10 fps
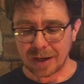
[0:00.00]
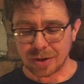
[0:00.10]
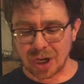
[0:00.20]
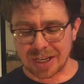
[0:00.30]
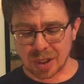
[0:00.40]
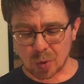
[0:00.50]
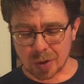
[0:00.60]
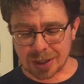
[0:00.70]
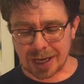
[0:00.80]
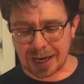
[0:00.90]
Jesus
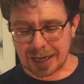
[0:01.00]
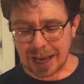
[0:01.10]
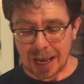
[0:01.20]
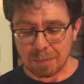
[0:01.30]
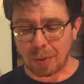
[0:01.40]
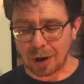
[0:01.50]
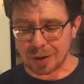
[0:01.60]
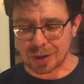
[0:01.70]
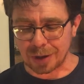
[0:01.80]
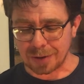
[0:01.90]
was seen in
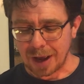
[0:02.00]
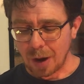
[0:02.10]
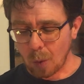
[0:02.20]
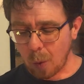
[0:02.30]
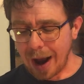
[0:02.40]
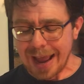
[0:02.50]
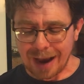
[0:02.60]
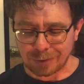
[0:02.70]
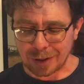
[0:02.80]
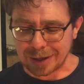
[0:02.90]
person way
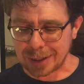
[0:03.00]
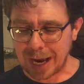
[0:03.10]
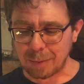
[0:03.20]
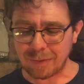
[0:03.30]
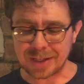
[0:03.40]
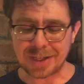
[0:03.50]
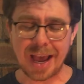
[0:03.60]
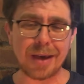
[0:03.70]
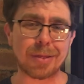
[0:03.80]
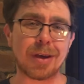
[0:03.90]
after the time of his
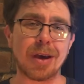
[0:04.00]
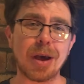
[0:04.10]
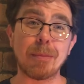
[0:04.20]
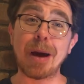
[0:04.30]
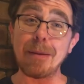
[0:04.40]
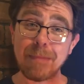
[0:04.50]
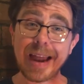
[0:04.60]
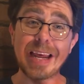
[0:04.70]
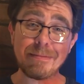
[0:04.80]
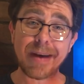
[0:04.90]
death by
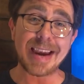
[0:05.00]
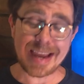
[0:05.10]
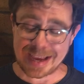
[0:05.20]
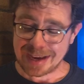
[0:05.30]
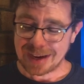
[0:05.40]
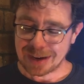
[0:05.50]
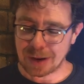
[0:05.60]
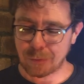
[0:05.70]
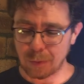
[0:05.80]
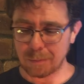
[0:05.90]
many, many
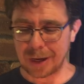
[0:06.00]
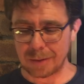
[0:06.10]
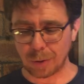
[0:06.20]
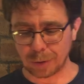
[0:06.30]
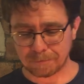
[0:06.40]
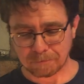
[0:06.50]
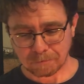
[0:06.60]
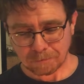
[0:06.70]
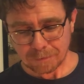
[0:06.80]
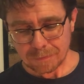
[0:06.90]
different people.
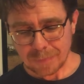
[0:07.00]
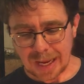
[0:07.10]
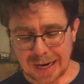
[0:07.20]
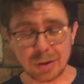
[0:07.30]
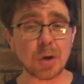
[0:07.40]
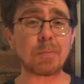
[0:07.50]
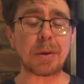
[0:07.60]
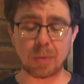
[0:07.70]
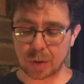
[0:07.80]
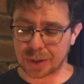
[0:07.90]
Now, some
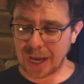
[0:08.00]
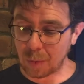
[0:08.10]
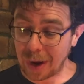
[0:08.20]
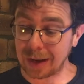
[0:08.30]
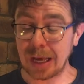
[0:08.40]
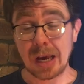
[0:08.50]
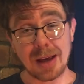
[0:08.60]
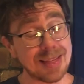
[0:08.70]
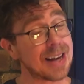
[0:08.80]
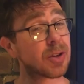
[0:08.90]
people would say, well,
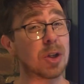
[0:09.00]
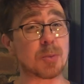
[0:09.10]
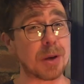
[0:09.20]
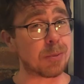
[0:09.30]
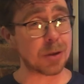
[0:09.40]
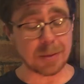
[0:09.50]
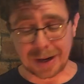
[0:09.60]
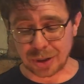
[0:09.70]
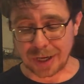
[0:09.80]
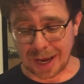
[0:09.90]
that's just people's
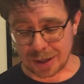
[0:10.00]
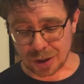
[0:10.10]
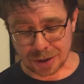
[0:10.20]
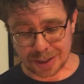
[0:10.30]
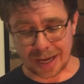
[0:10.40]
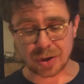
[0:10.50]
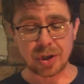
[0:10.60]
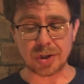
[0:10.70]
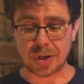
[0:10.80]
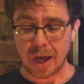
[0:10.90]
imaginations. That's
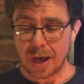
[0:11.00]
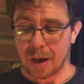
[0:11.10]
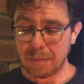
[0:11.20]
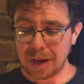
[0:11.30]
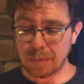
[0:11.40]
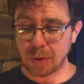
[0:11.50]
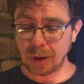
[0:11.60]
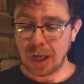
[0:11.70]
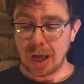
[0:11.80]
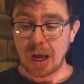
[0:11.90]
just
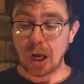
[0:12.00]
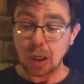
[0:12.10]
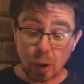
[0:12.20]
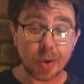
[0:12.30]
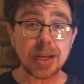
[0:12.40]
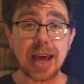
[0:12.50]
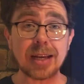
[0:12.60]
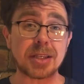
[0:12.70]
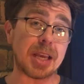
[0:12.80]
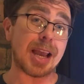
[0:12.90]
people
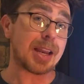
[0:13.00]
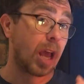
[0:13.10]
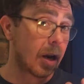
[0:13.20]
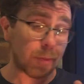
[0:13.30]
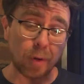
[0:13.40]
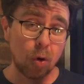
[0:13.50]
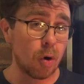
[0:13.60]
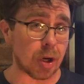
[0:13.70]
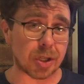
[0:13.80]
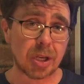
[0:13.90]
hallucinating. And of
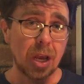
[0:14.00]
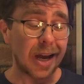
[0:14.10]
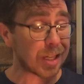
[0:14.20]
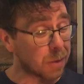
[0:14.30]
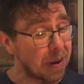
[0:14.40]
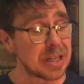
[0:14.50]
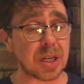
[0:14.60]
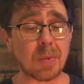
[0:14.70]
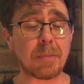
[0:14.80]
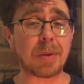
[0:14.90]
course,
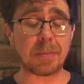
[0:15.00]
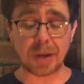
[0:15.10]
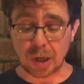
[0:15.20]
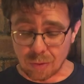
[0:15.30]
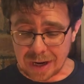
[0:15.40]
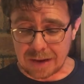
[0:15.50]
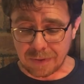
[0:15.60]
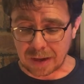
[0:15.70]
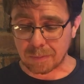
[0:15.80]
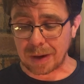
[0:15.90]
especially when people are
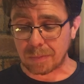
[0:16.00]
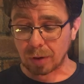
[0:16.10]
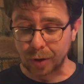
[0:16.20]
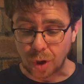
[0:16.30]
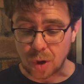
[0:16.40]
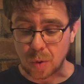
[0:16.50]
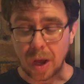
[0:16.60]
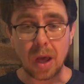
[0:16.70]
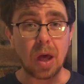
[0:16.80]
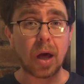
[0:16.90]
grieving, people do
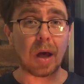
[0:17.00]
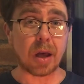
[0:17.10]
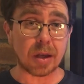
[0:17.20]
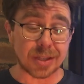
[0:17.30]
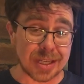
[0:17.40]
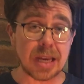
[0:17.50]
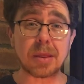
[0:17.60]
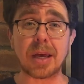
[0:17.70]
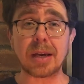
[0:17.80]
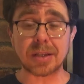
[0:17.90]
see
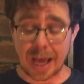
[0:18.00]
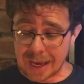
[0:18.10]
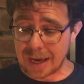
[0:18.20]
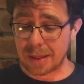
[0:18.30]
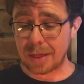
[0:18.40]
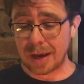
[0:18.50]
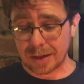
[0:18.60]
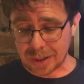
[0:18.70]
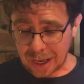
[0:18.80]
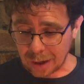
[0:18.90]
things, they hear
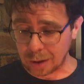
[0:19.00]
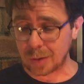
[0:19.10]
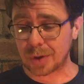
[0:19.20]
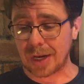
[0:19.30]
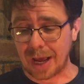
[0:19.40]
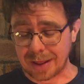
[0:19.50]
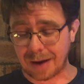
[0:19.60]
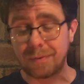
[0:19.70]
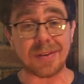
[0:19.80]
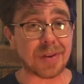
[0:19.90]
things, they hallucinate, they
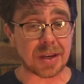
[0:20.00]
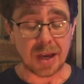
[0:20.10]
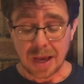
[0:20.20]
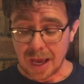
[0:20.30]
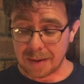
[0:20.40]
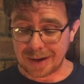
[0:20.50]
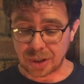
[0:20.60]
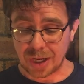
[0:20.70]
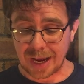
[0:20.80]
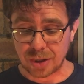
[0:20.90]
have vivid
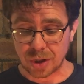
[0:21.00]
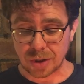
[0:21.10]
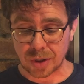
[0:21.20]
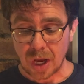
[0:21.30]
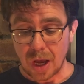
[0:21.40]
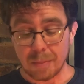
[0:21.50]
imaginations.